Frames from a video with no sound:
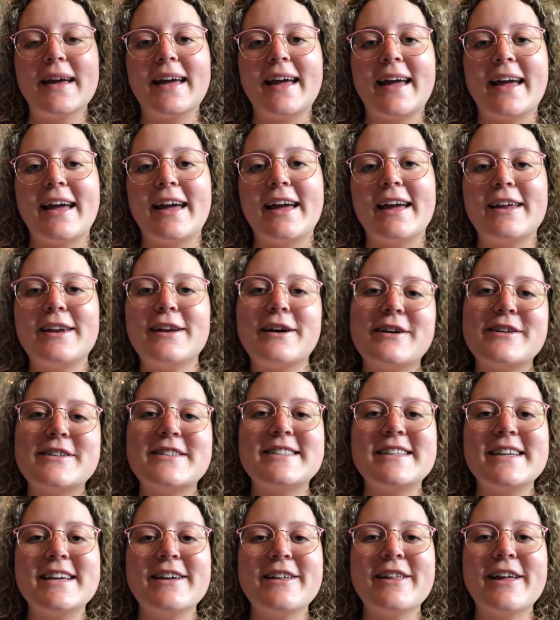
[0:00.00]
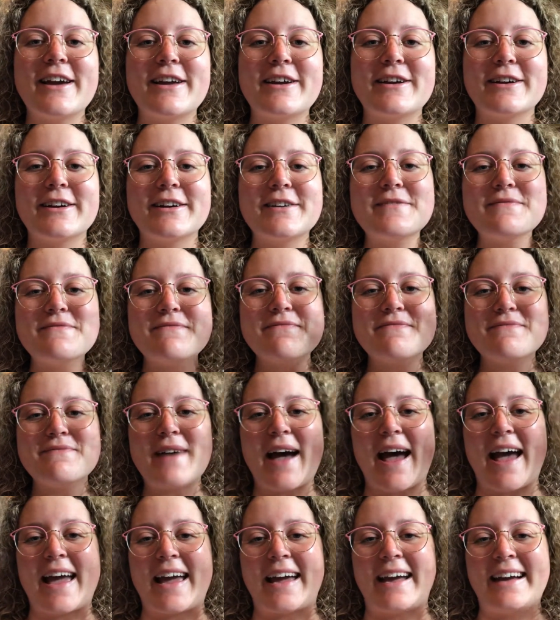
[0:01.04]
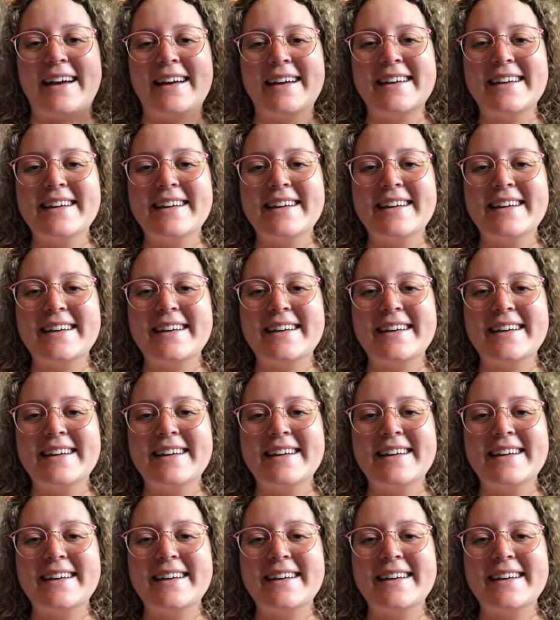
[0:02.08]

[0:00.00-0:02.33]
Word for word: and I'll see you later. Bye.